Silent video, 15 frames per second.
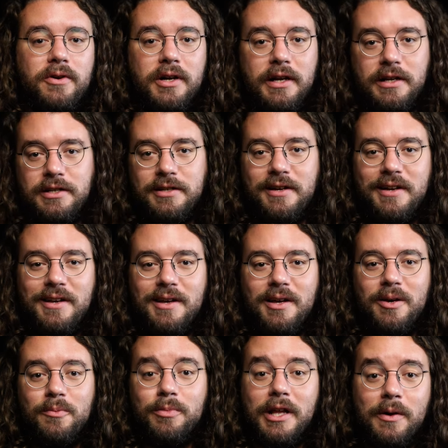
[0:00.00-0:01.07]
footage.
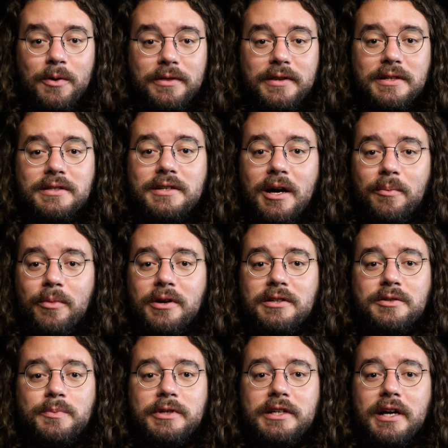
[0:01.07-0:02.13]
Play with these
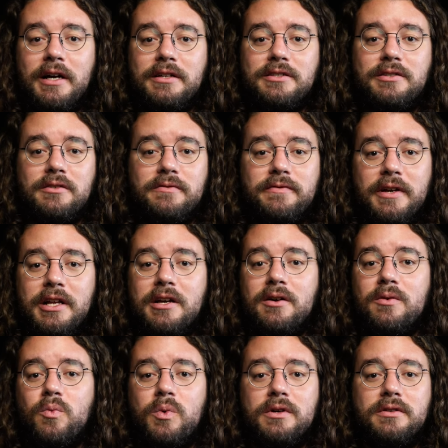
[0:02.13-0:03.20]
numbers because your
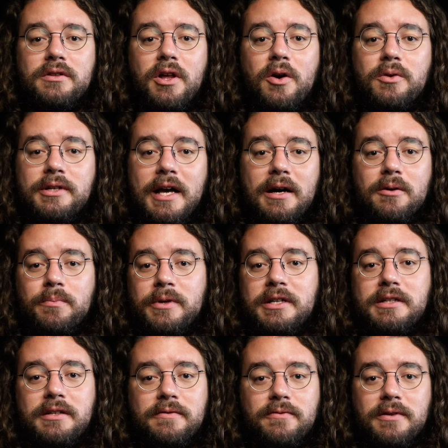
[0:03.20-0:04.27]
video will no doubt
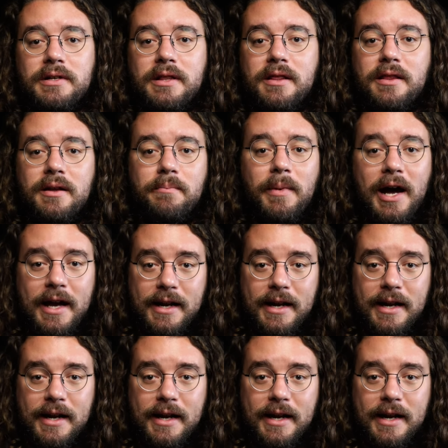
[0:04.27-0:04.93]
be different than